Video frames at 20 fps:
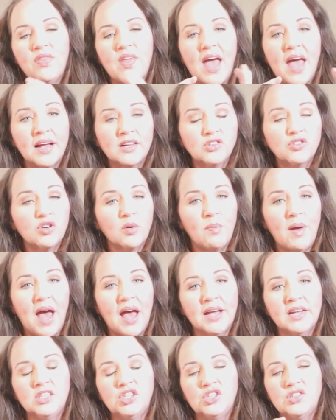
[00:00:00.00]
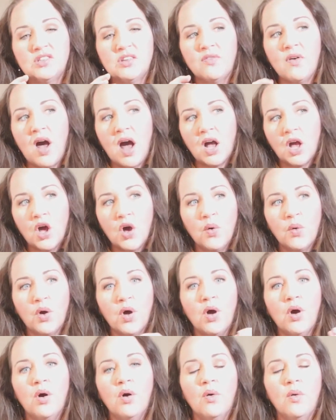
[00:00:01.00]
with extra packages of hot
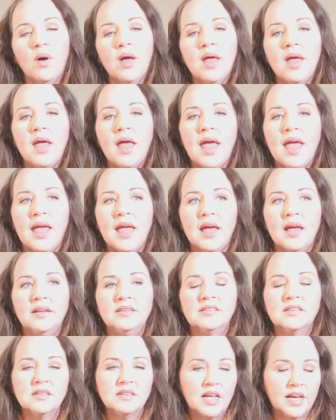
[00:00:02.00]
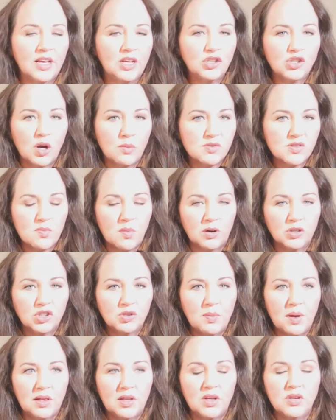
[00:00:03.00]
cocoa and the Lucky Charms
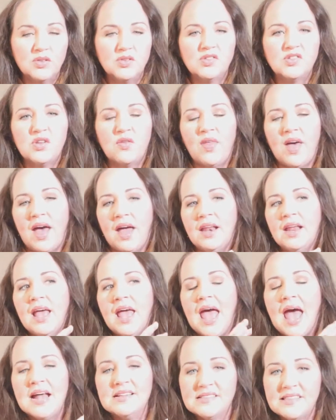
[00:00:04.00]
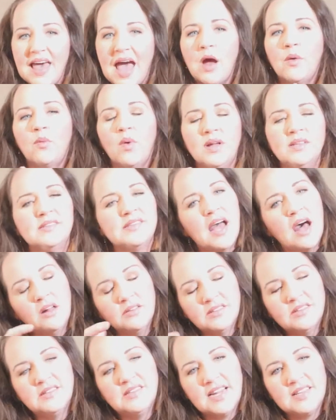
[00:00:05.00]
marshmallows, so that as that runs
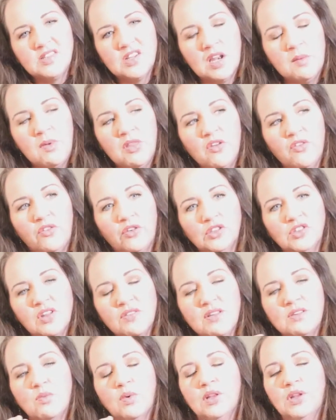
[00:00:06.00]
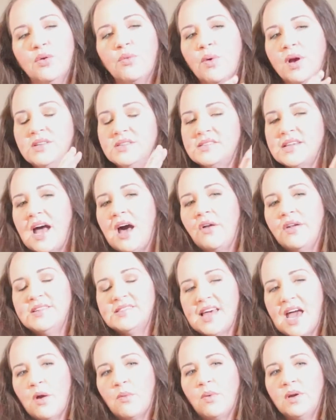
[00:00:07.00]
out, since that's gonna be the first thing that really runs out,
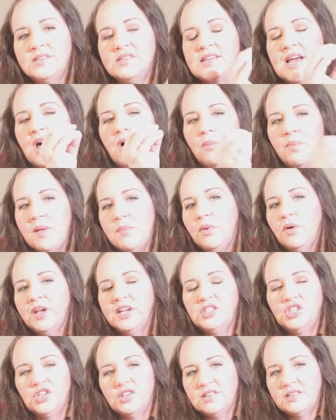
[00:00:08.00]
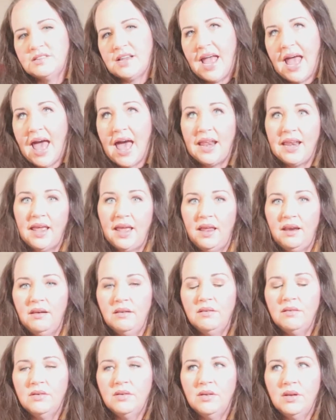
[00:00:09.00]
as that runs out, people can just add
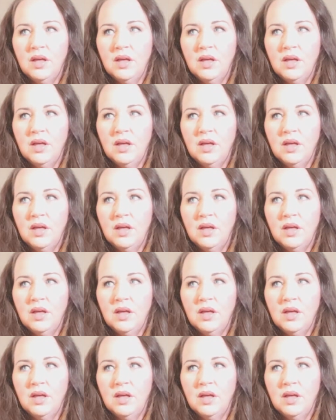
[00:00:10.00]
in